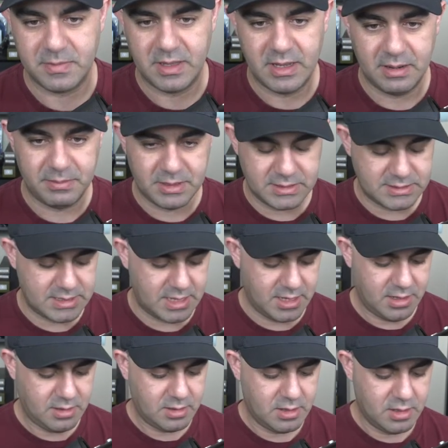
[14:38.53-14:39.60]
And I'm going
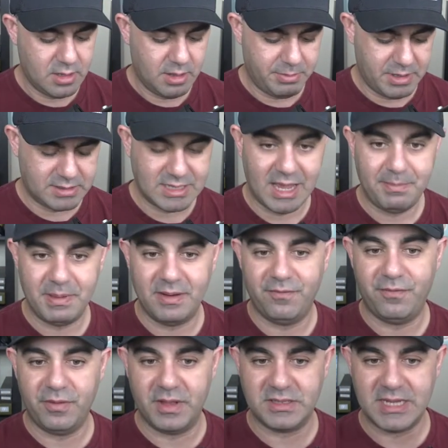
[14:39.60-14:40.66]
to type in
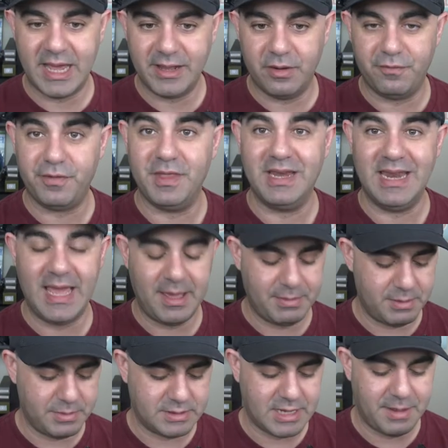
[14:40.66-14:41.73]
for the title, for the name,
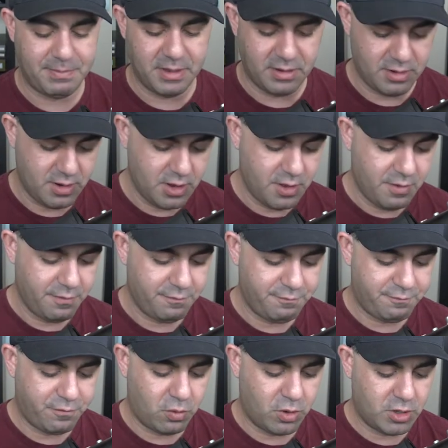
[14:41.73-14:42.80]
I'm going to type in
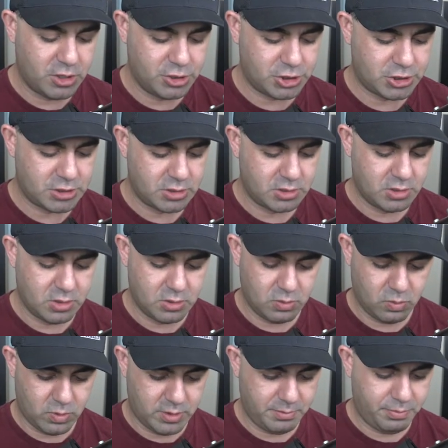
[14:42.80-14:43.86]
Forge
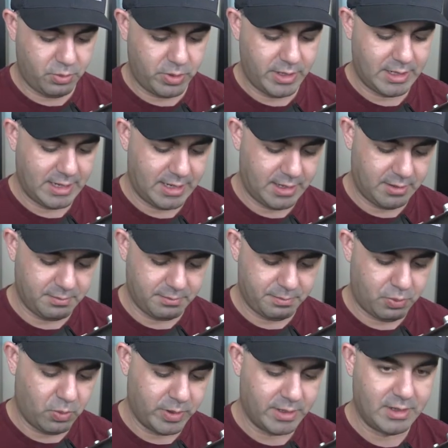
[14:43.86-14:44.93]

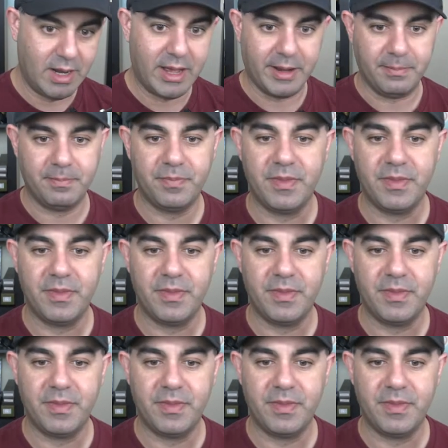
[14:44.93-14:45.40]
1.8.9.